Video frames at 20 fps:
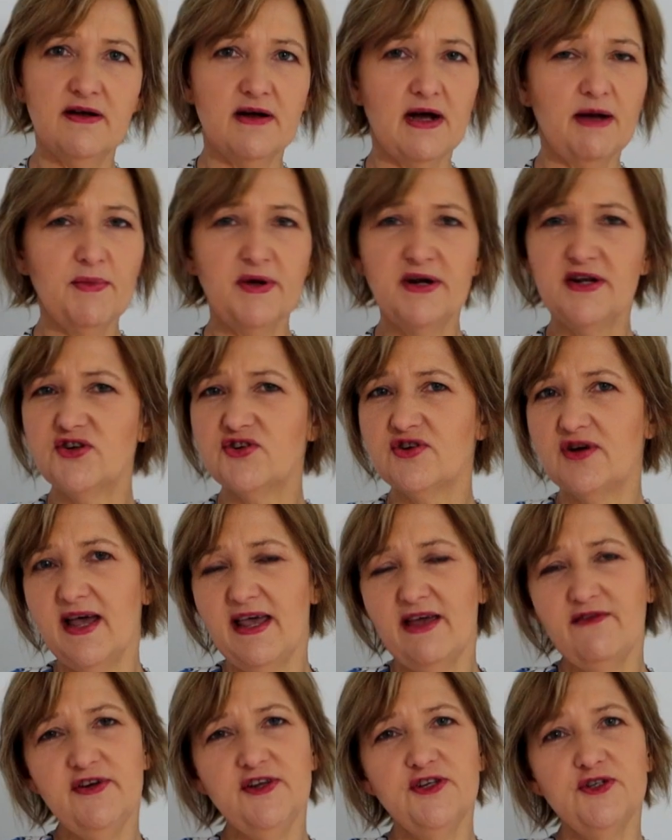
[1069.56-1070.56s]
I'm going to try
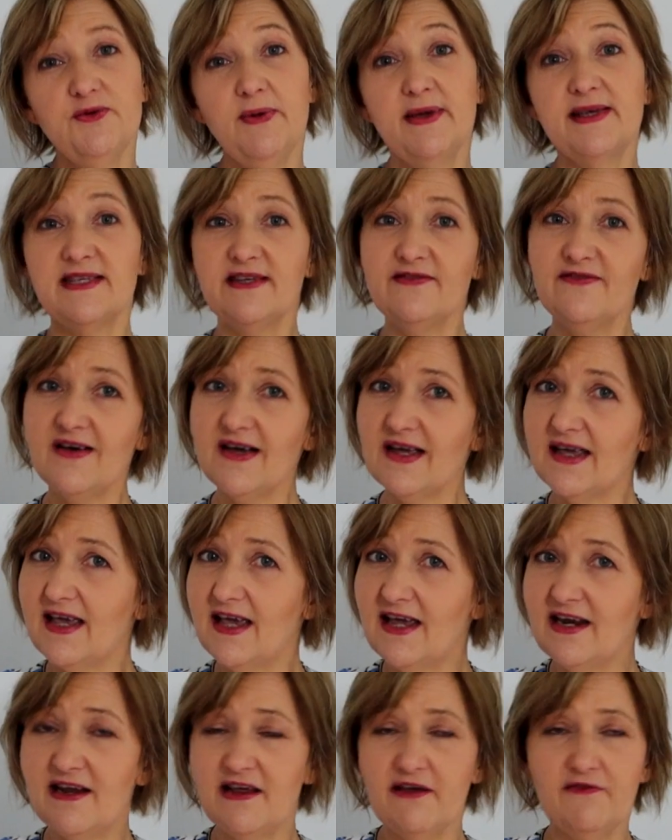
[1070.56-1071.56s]
every 2 weeks, if I
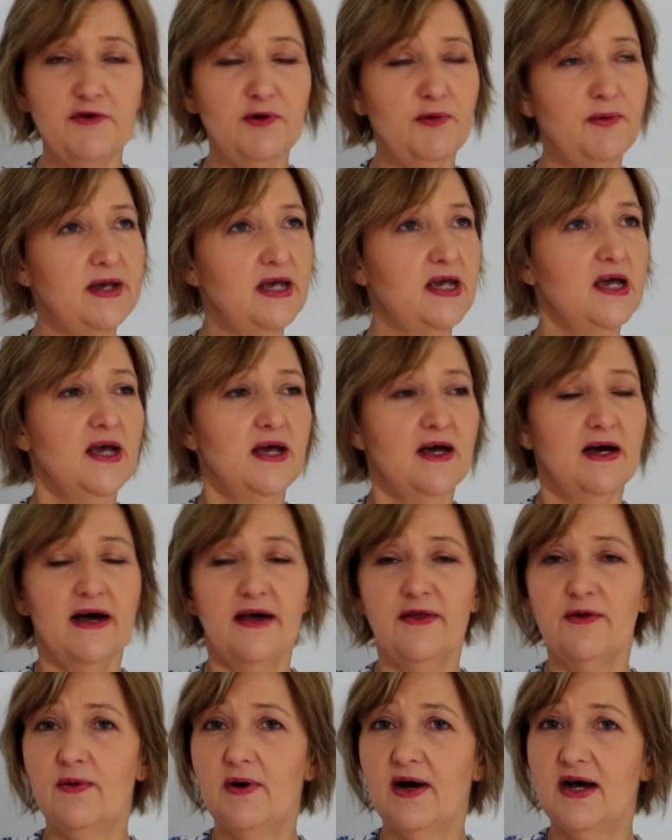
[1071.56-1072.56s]
can every week.
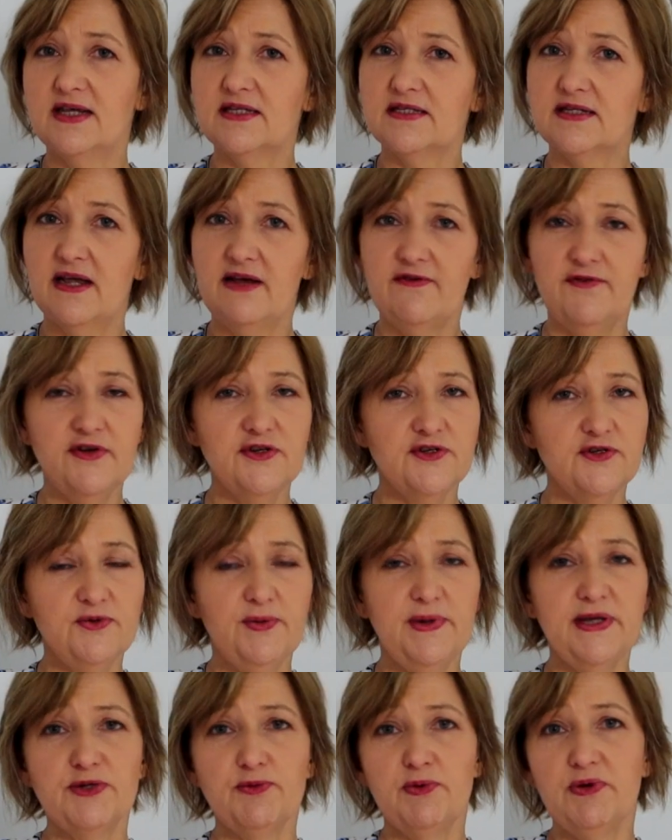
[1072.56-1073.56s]
Otherwise, every 2
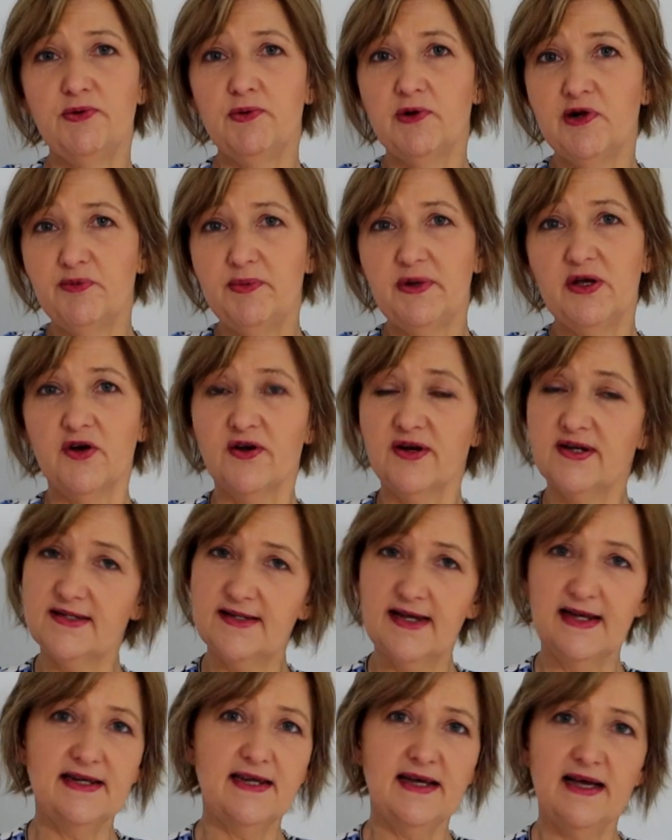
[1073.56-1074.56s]
weeks we will be on a
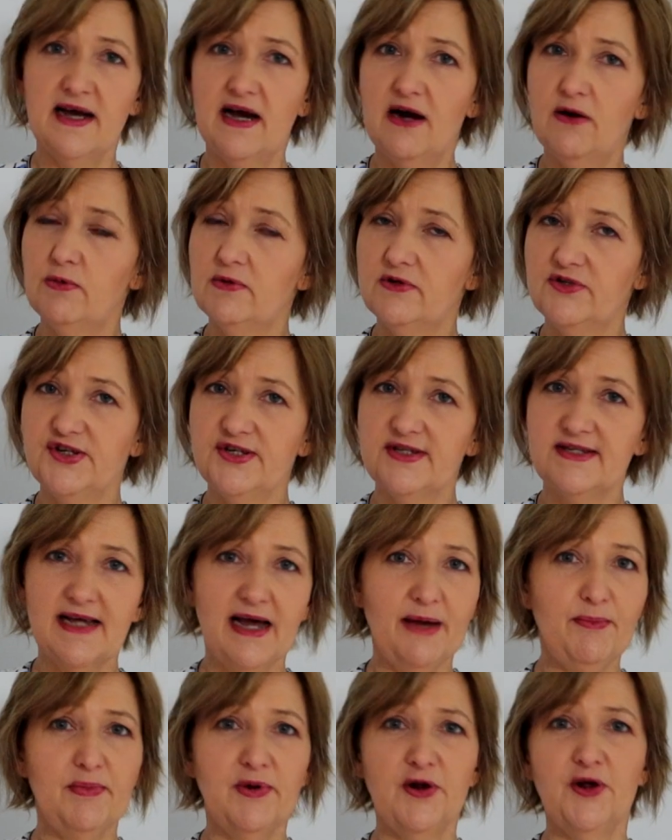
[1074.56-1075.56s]
Sunday. I will just
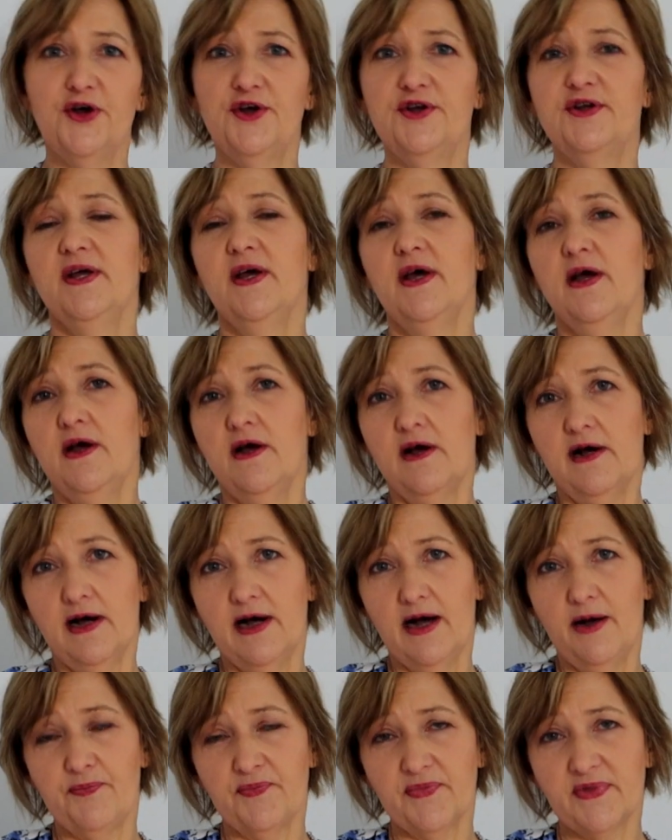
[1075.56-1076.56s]
upload
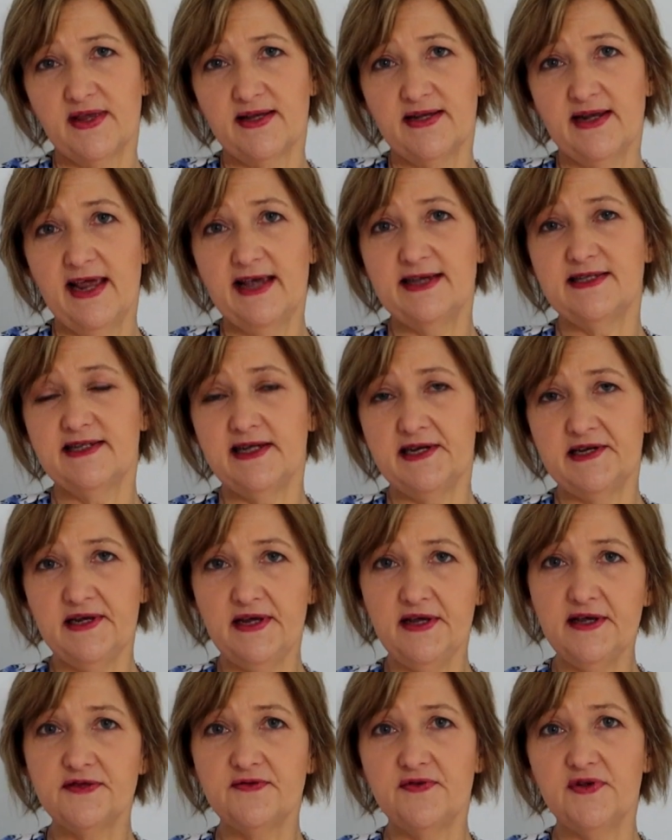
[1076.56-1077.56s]
the next
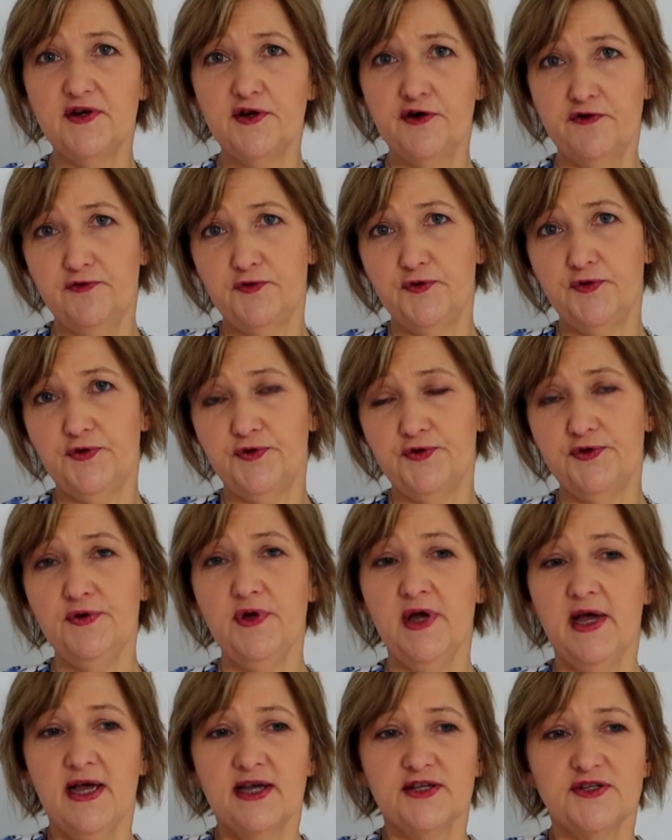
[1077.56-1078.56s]
techniques video for you.
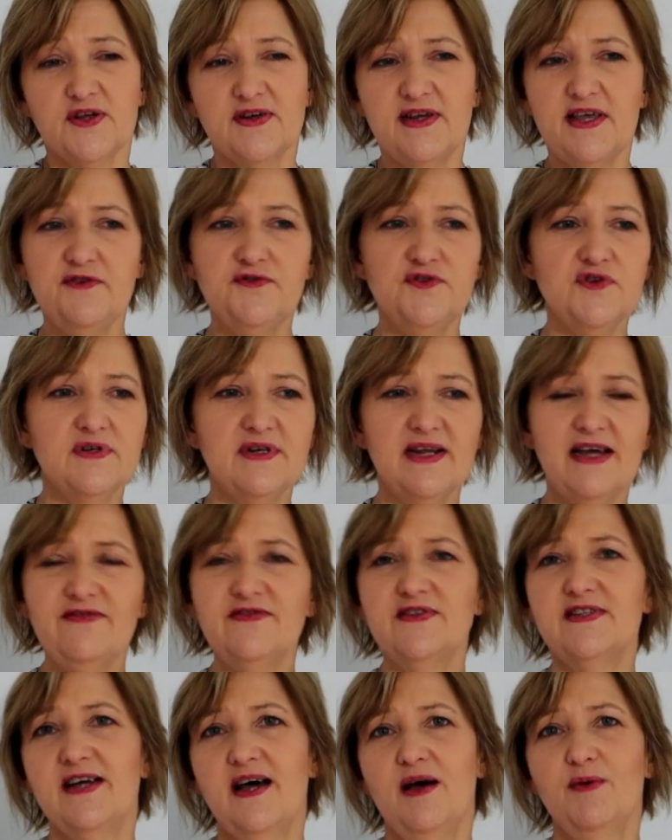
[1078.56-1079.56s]
So it gives you
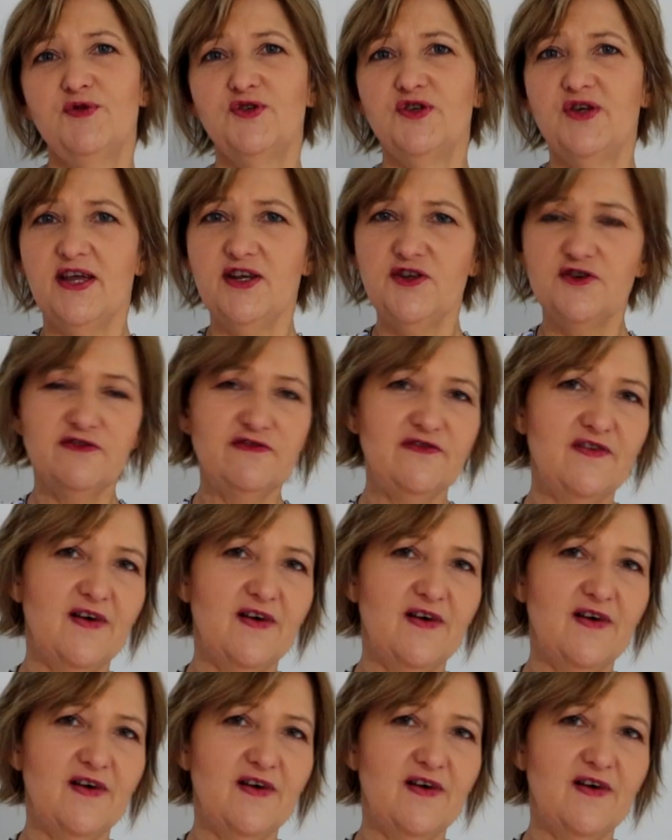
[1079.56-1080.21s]
enough time to get your